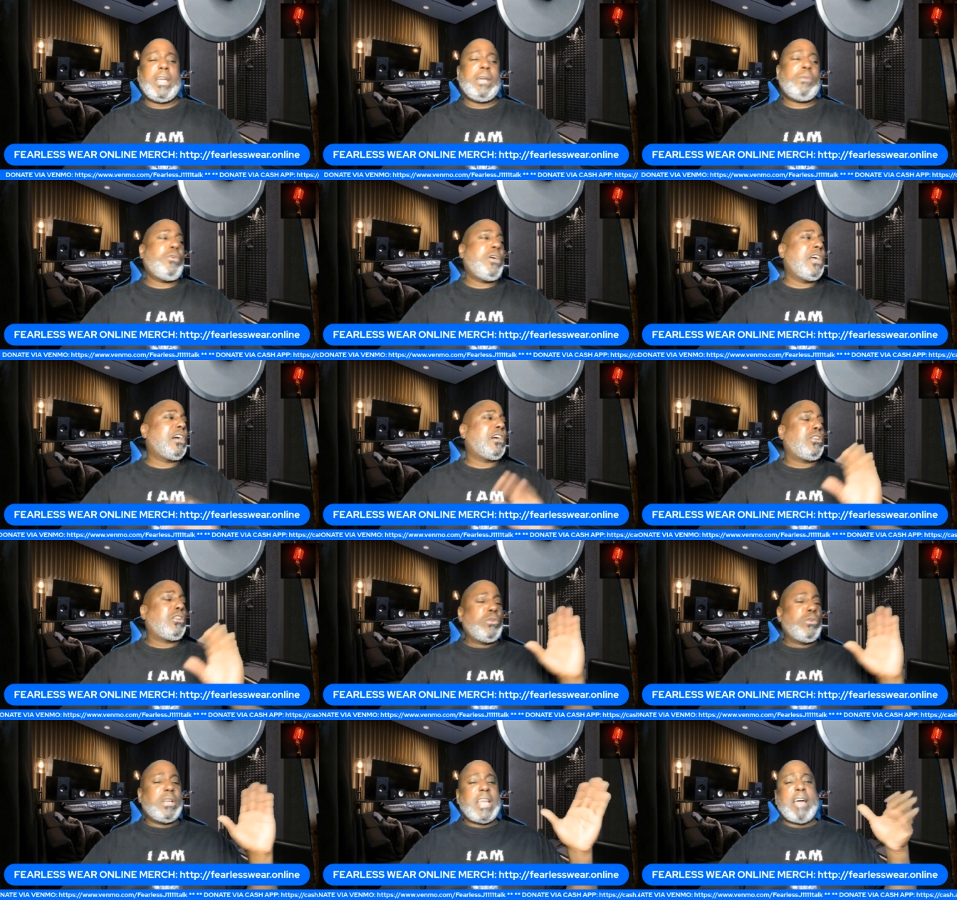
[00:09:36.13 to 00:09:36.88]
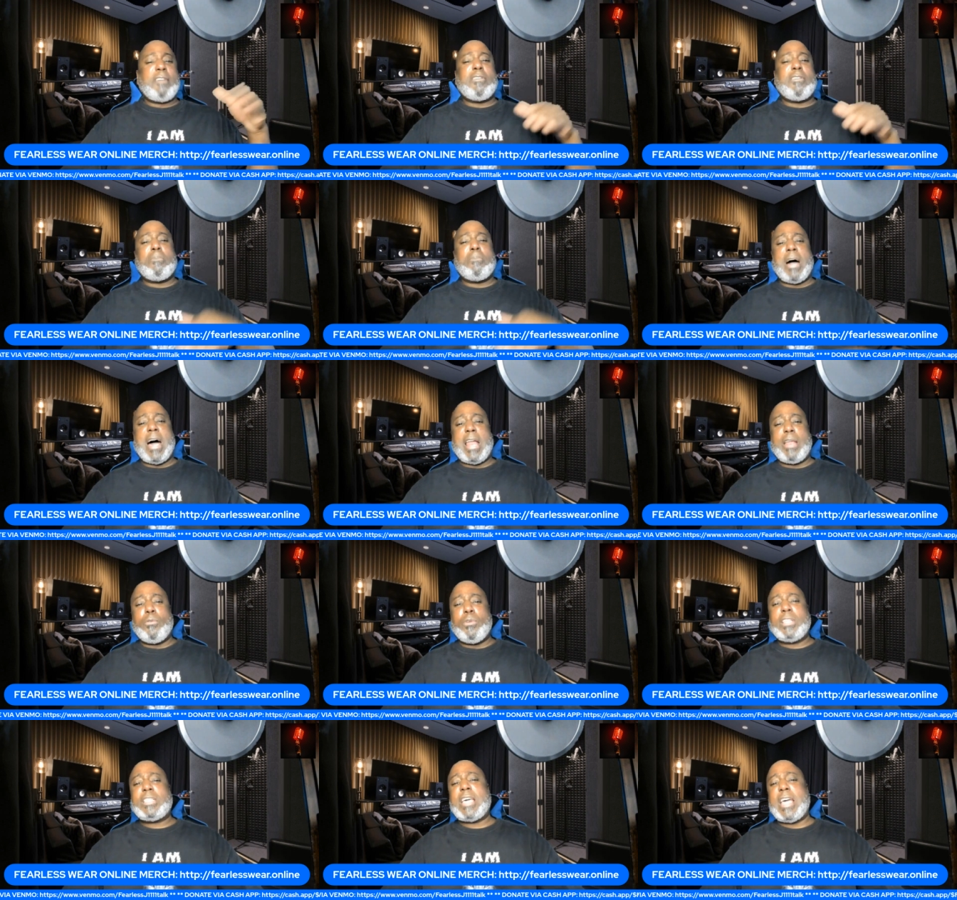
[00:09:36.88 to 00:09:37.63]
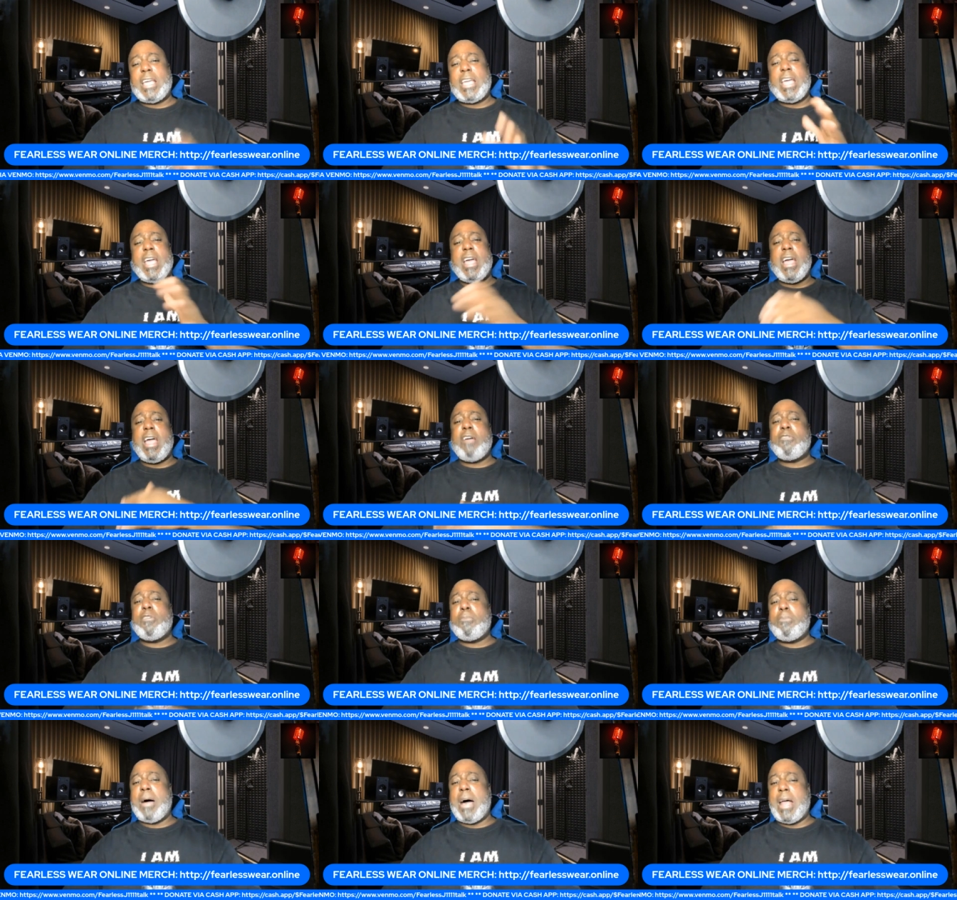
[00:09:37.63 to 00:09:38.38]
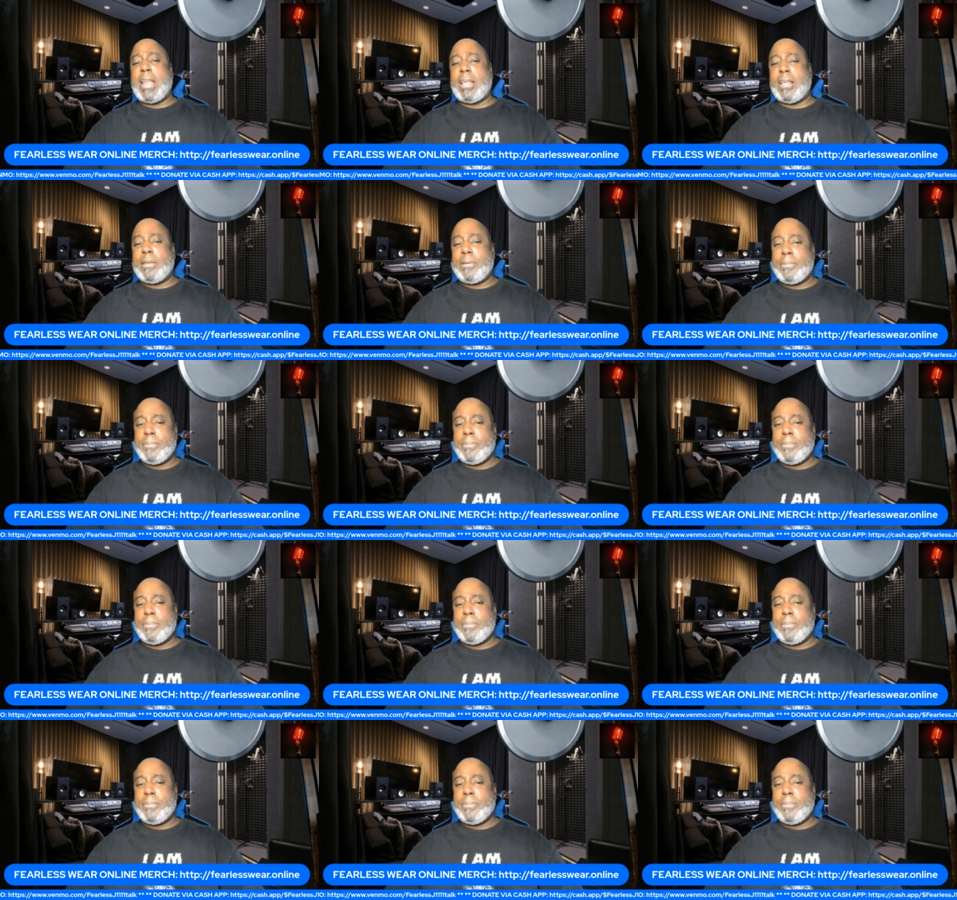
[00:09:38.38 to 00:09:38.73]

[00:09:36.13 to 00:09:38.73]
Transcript: we're including everybody. We take care of everybody,